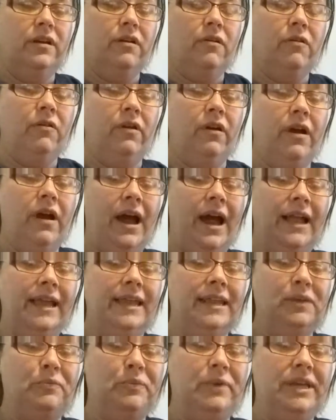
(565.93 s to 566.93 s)
or I
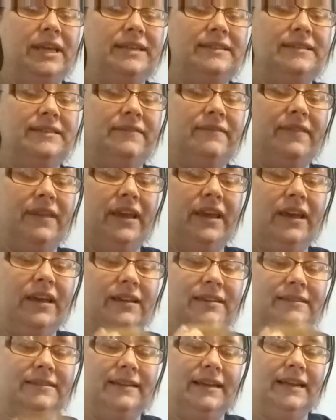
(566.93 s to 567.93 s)
get a piece of
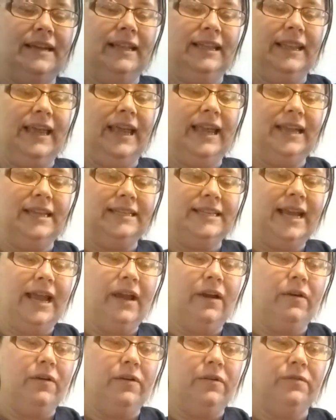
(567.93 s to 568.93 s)
this and I lay it
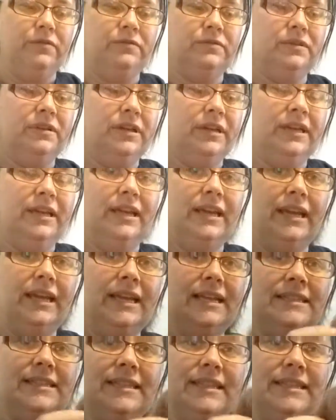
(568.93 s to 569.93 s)
down,
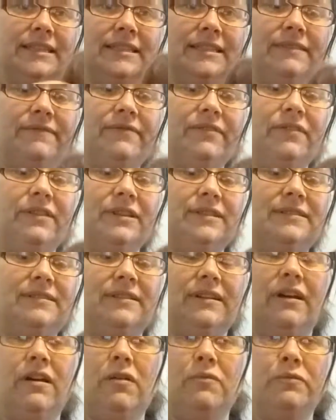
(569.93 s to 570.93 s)
it's easy for this to
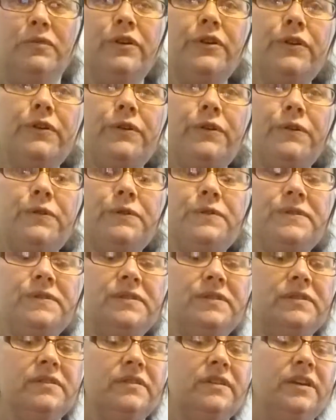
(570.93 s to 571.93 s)
come loose.